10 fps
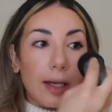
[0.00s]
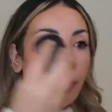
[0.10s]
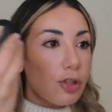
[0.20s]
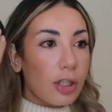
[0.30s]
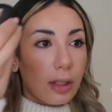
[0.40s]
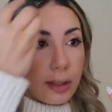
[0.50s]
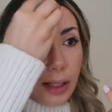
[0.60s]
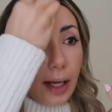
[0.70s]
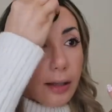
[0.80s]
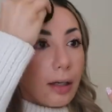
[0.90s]
I was just
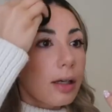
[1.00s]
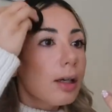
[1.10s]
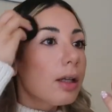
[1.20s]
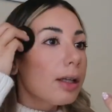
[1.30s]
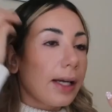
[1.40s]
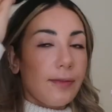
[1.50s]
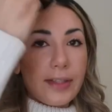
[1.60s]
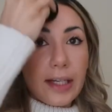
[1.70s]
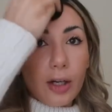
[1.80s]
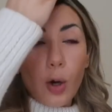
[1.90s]
looking at her like I've
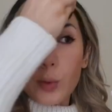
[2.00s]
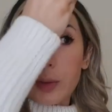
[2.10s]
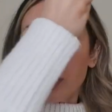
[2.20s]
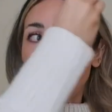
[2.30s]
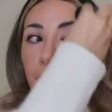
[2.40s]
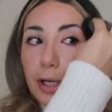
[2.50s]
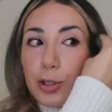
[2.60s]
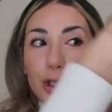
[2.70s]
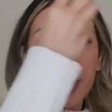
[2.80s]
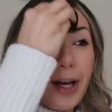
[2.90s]
seen a ghost pretty
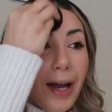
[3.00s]
much